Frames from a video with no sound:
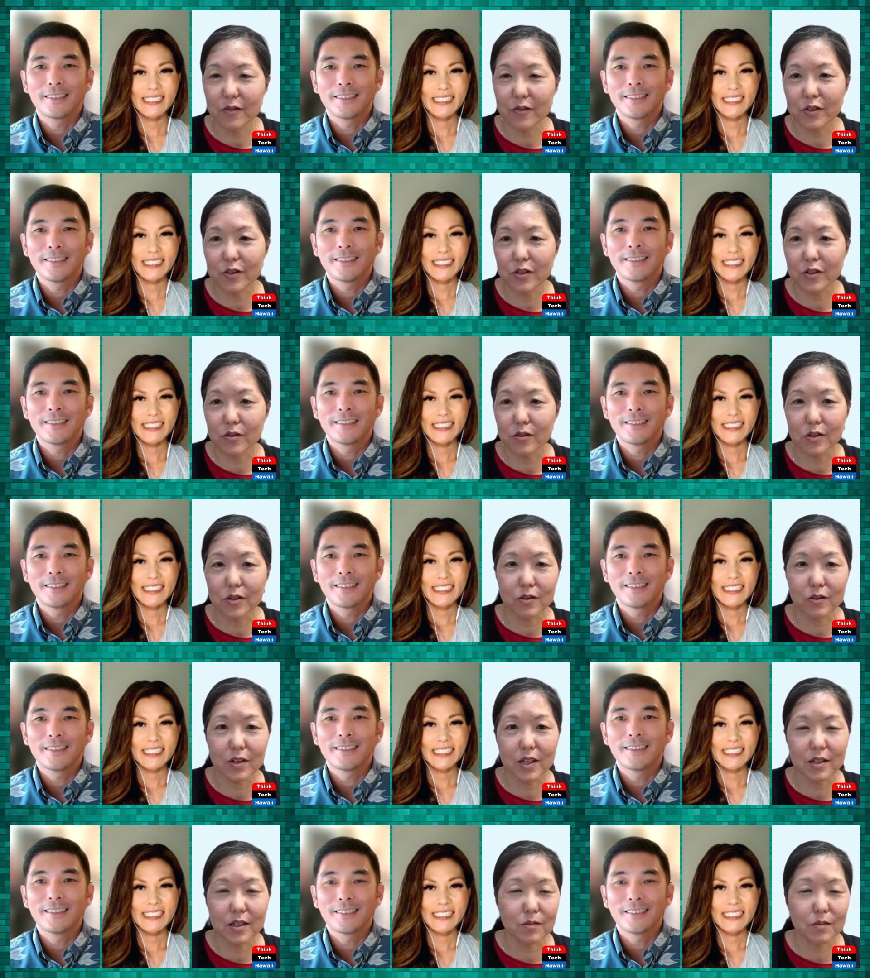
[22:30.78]
Speaker 1: I'd love to
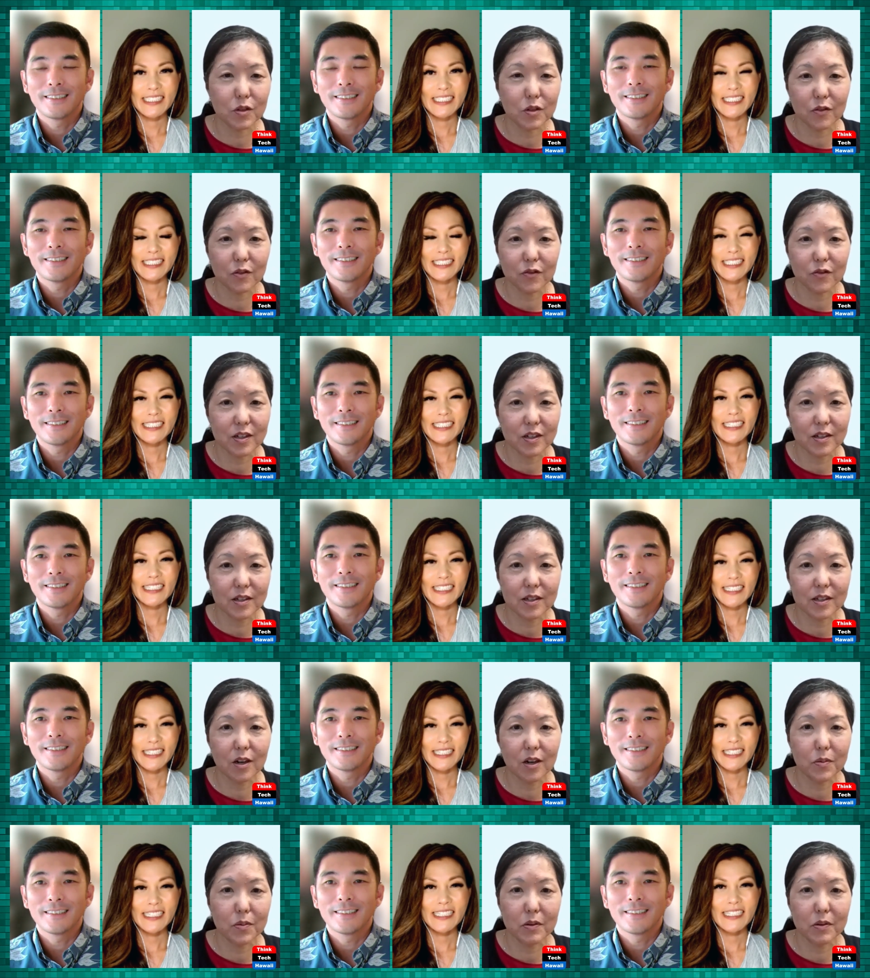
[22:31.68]
donate some services
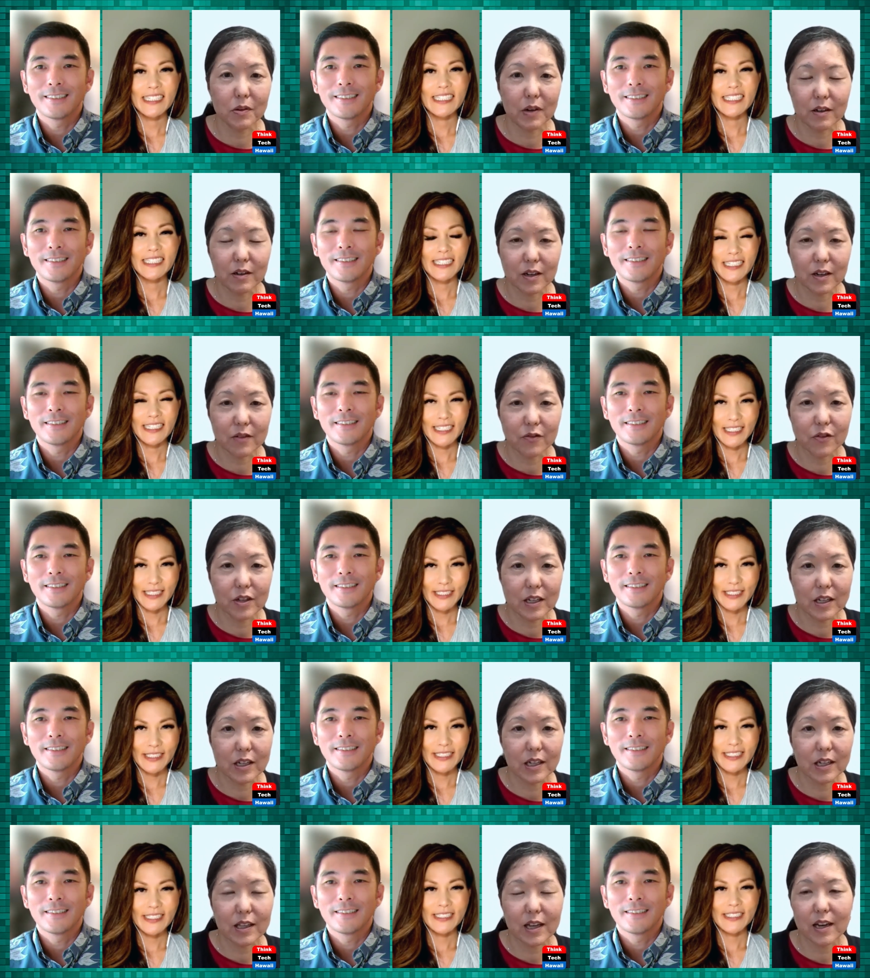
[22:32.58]
to help you out if you
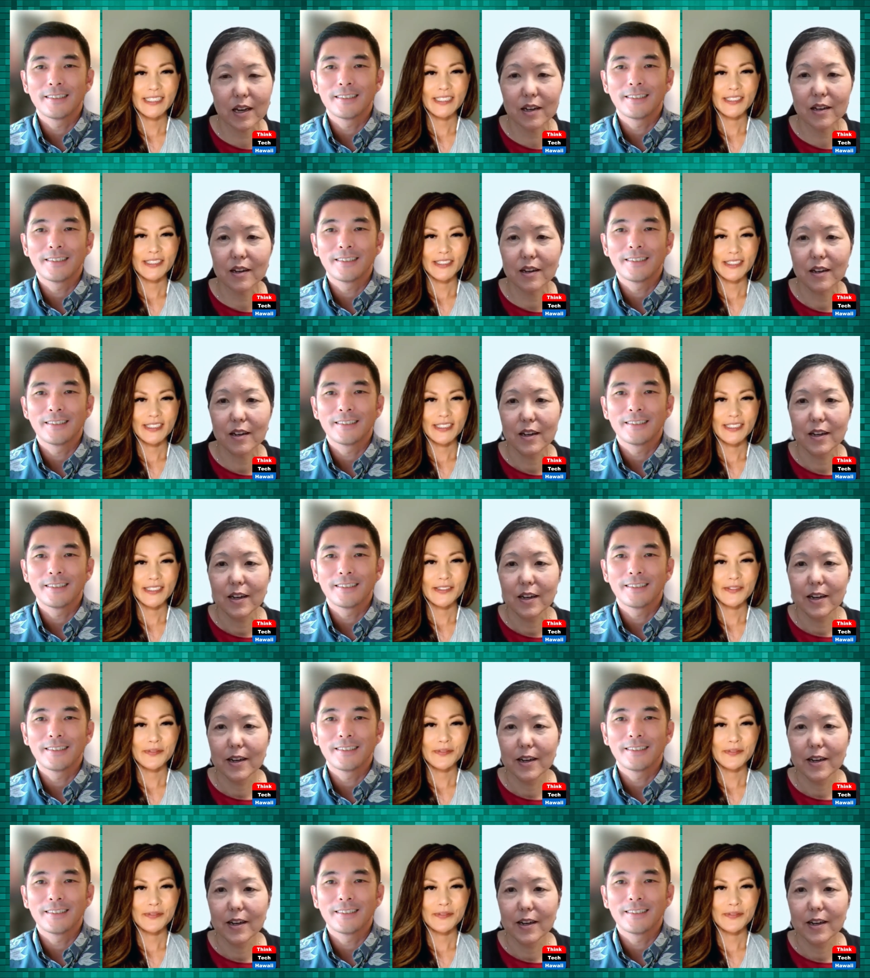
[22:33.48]
needed that.